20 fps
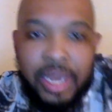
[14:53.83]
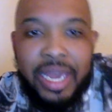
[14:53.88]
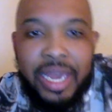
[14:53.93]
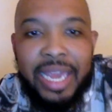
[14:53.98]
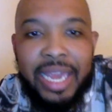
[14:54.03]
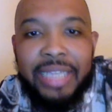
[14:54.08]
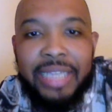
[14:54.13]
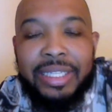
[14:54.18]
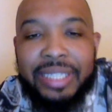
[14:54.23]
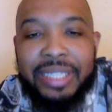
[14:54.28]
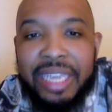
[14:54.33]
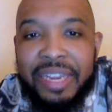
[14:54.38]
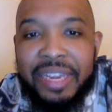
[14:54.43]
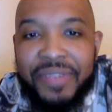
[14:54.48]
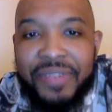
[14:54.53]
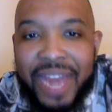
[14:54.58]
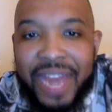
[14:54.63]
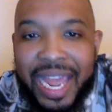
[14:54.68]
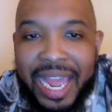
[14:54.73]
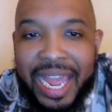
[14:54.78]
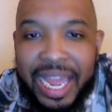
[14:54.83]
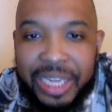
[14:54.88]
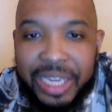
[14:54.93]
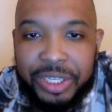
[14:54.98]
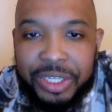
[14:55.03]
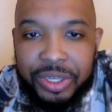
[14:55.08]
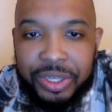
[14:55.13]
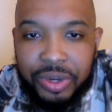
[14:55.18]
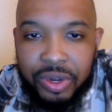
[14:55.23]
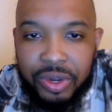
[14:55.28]
And Steve
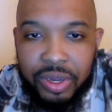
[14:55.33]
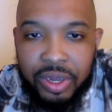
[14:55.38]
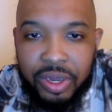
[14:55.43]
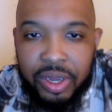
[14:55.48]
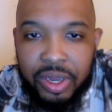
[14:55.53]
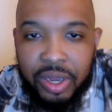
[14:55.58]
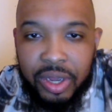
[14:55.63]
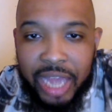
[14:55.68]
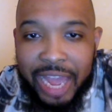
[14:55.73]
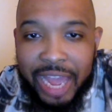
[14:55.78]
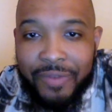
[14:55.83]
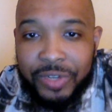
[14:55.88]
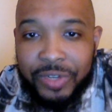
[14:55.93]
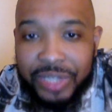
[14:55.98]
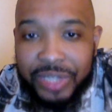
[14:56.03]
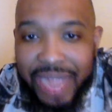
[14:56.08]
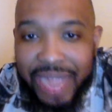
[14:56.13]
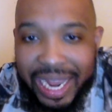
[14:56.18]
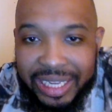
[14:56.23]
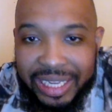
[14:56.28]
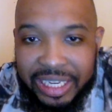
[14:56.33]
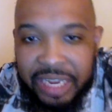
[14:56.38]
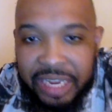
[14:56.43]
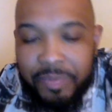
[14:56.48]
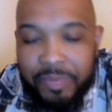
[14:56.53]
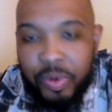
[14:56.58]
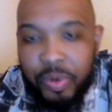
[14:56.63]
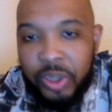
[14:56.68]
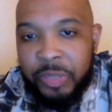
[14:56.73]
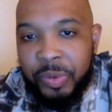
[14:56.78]
Nash averaged
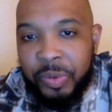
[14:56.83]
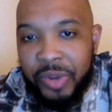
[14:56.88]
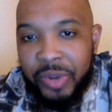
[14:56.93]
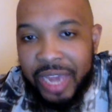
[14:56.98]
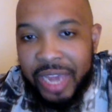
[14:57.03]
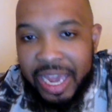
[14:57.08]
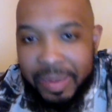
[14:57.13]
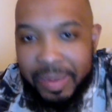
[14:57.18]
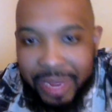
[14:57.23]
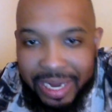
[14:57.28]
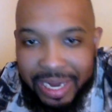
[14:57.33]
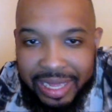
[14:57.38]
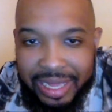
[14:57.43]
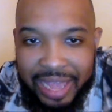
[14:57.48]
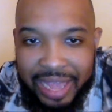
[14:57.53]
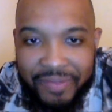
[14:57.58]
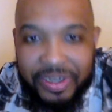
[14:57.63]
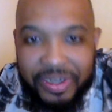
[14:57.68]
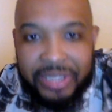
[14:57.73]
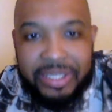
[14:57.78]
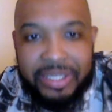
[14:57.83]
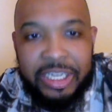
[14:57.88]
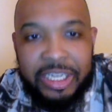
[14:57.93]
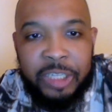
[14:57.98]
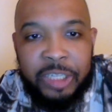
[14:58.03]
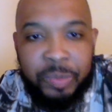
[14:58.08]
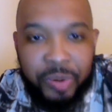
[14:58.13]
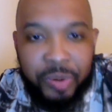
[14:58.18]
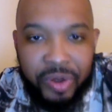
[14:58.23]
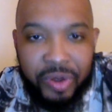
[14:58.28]
19 points per game and 11
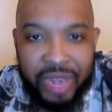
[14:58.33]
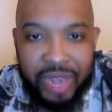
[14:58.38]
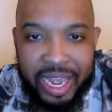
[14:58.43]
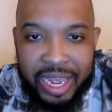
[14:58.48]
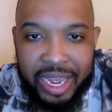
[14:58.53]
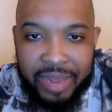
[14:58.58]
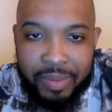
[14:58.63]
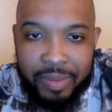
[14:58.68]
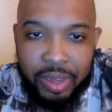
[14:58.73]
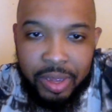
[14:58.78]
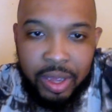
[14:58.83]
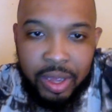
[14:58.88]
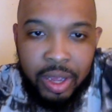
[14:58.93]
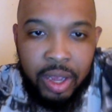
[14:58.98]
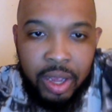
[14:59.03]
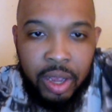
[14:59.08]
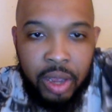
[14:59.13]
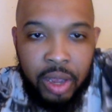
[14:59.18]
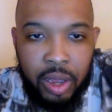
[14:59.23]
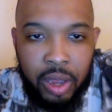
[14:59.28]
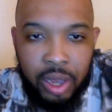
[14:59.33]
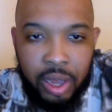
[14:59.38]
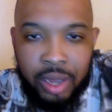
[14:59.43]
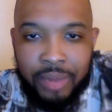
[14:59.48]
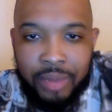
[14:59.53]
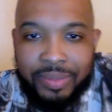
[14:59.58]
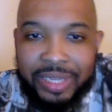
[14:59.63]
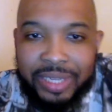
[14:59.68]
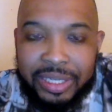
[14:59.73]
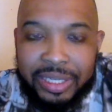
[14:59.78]
assists per game.
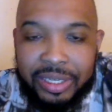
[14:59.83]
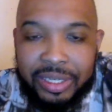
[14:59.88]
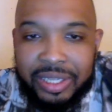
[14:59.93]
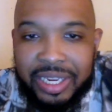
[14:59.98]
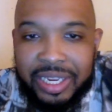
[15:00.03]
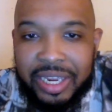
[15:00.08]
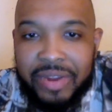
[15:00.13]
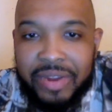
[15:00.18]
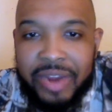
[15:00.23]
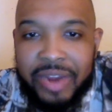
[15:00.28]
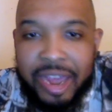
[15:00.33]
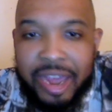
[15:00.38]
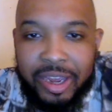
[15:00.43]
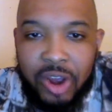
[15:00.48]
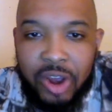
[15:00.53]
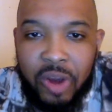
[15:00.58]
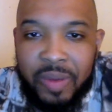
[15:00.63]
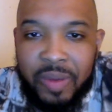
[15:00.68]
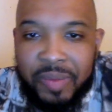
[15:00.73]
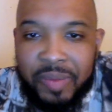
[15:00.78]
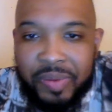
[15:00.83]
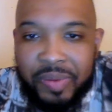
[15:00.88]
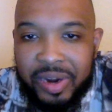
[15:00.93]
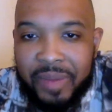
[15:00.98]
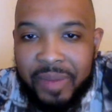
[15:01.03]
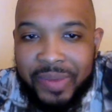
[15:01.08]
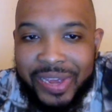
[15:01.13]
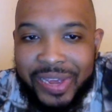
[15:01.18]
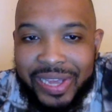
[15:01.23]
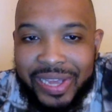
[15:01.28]
This is the year that Kobe put
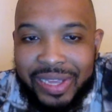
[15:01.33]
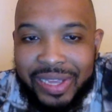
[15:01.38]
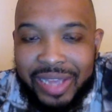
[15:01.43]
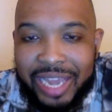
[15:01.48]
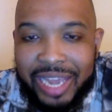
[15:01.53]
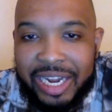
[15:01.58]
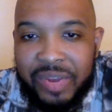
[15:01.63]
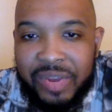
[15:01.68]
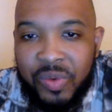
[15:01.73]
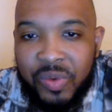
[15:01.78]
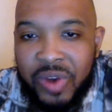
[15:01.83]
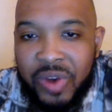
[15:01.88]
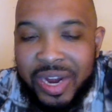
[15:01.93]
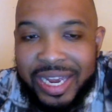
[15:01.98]
up against 81